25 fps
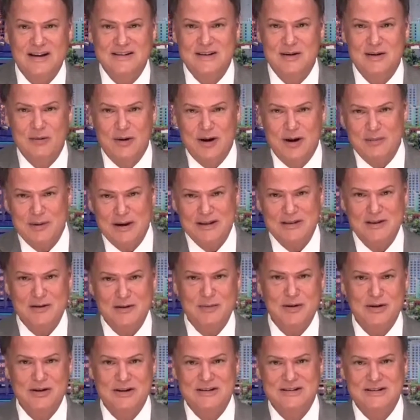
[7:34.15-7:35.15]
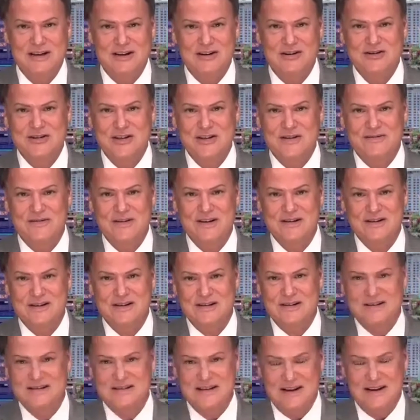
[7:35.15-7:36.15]
They want to make their buildings energy efficient
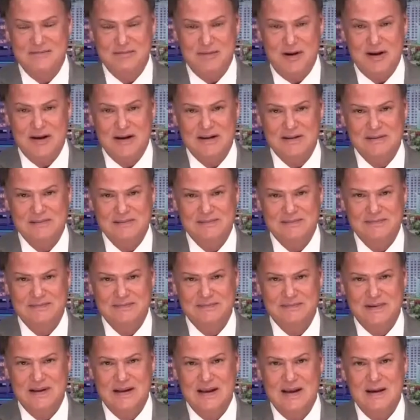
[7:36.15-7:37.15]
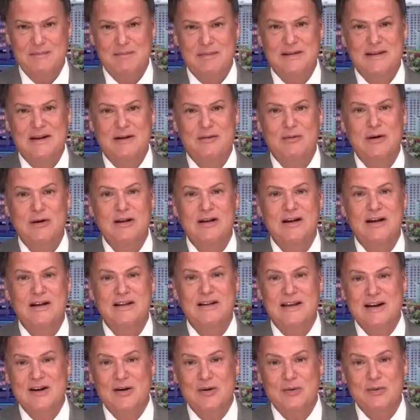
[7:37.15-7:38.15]
to save money, but they
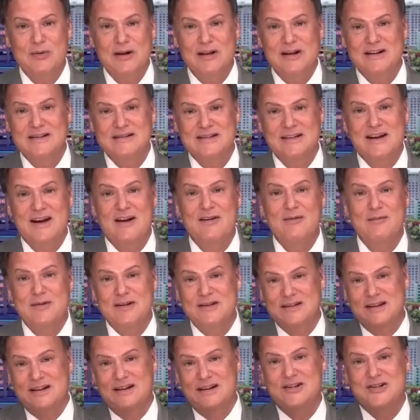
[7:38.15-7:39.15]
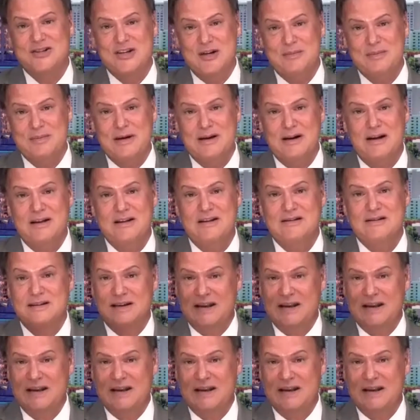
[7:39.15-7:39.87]
don't realize the government's going to chip in on this.